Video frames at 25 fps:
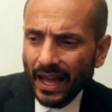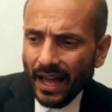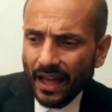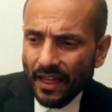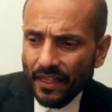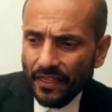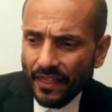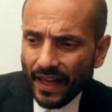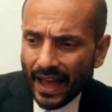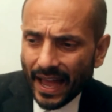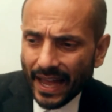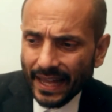
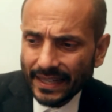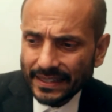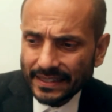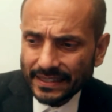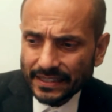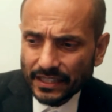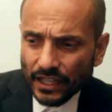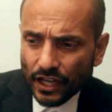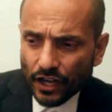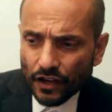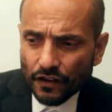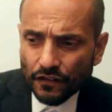that
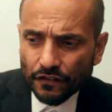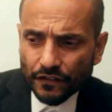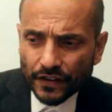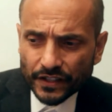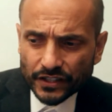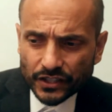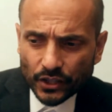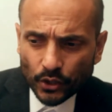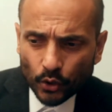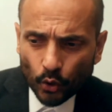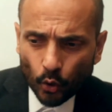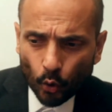
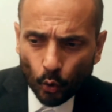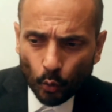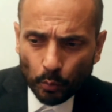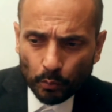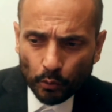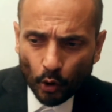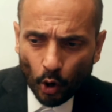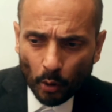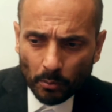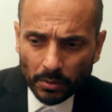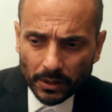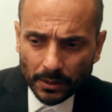physical
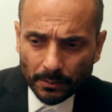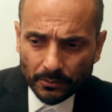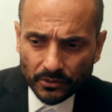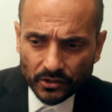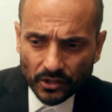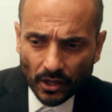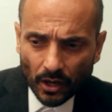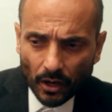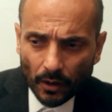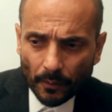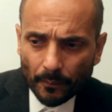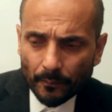problems
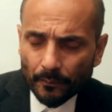are.